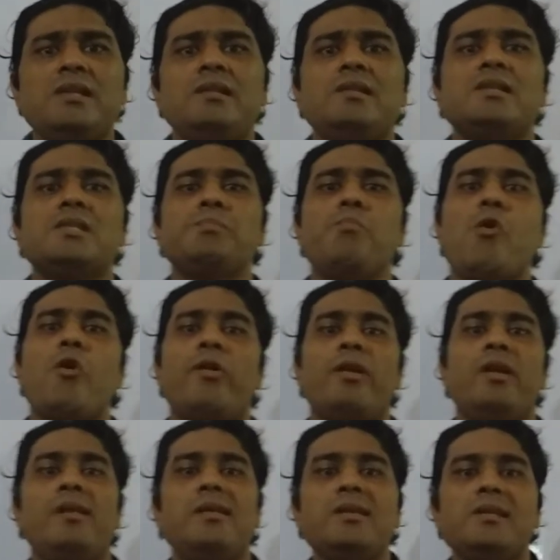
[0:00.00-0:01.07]
in this
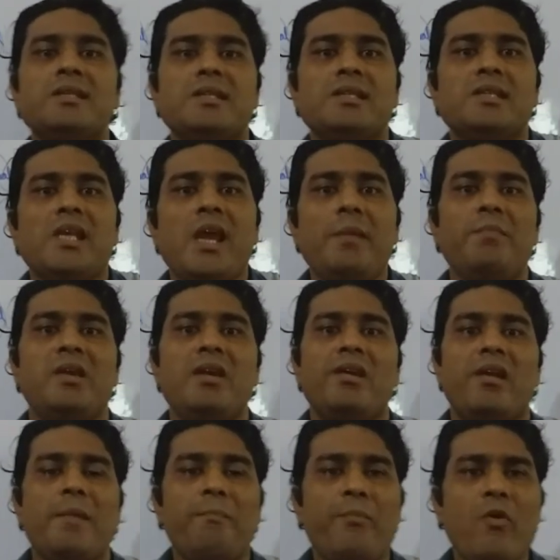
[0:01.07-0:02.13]
body is same
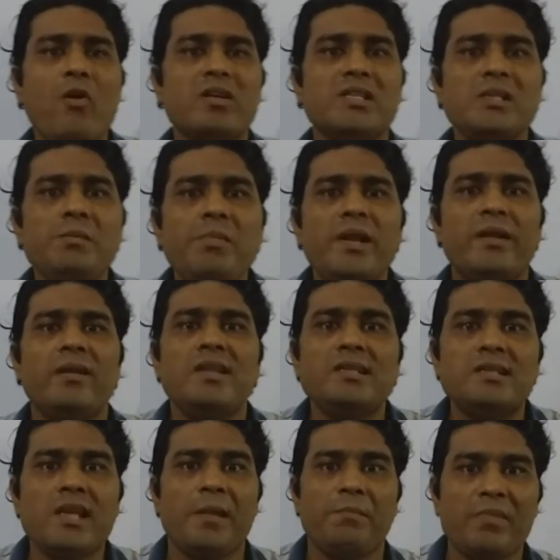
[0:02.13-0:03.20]
here, approximately
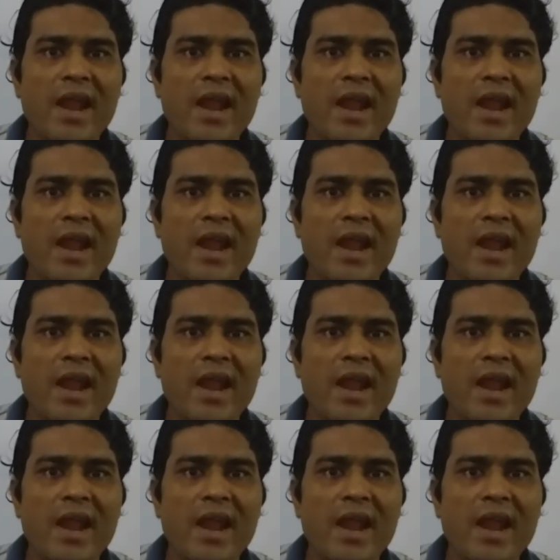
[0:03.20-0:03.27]
same.